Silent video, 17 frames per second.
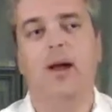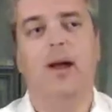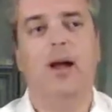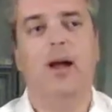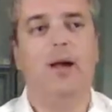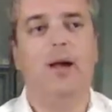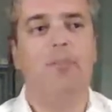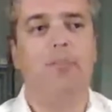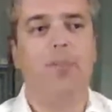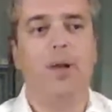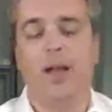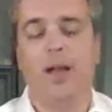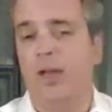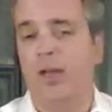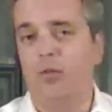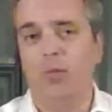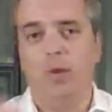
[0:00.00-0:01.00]

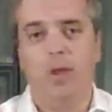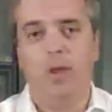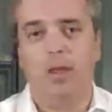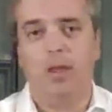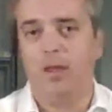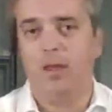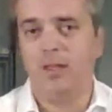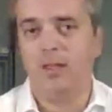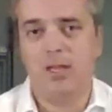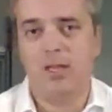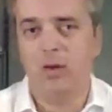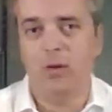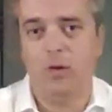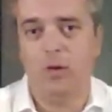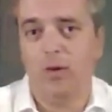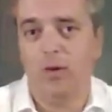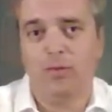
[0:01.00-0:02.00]
But as we
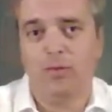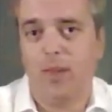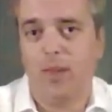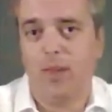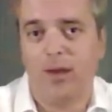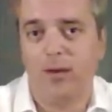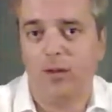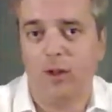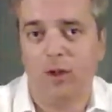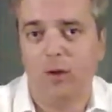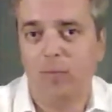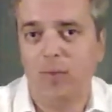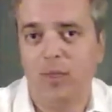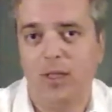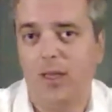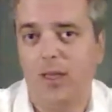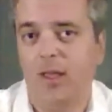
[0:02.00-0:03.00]
continue to expand
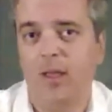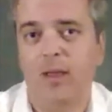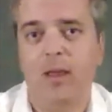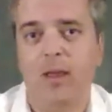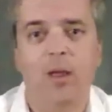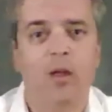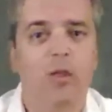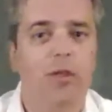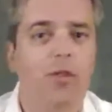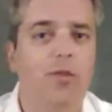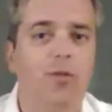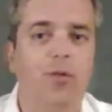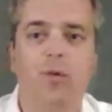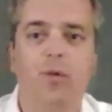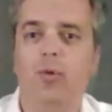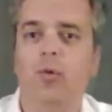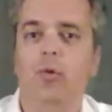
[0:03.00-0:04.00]
globally
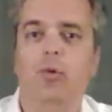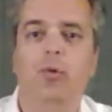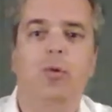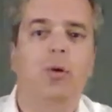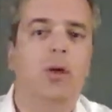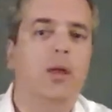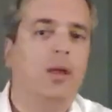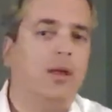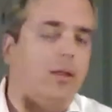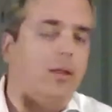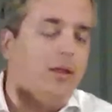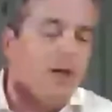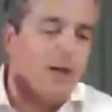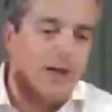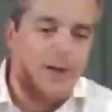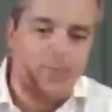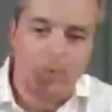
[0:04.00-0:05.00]
through
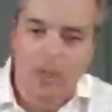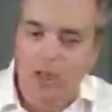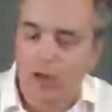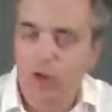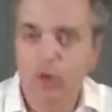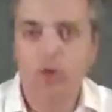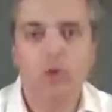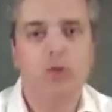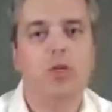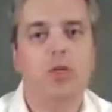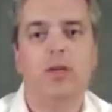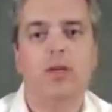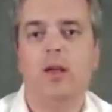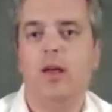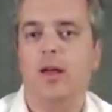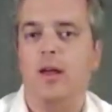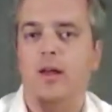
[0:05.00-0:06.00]

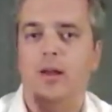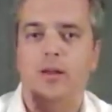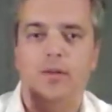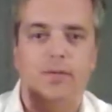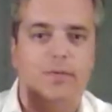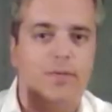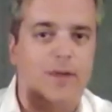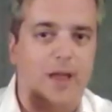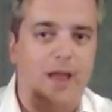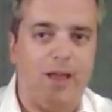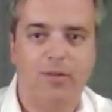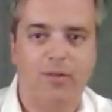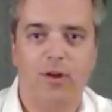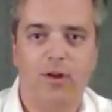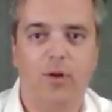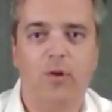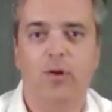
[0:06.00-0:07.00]
inclusion of
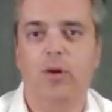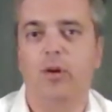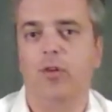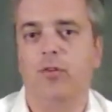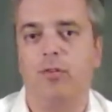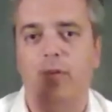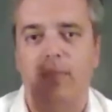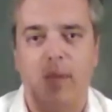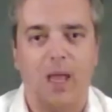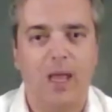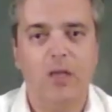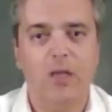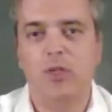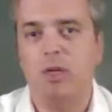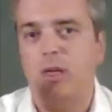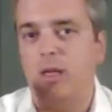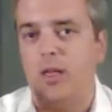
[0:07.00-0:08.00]
asset owners from
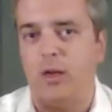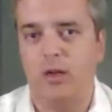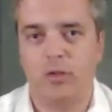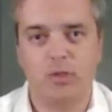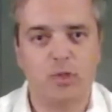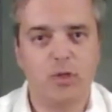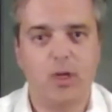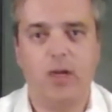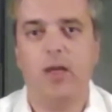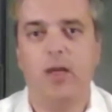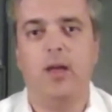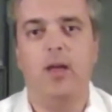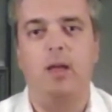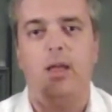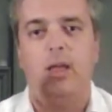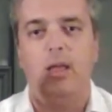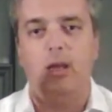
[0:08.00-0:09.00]
Asia and
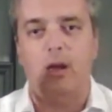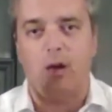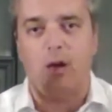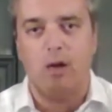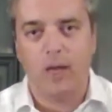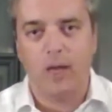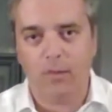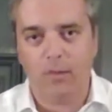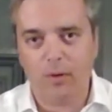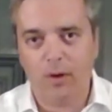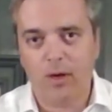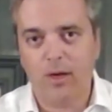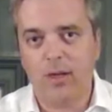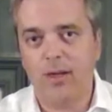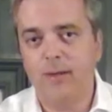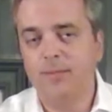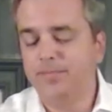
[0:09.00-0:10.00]
Australia in our
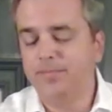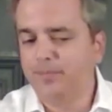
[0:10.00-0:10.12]
network,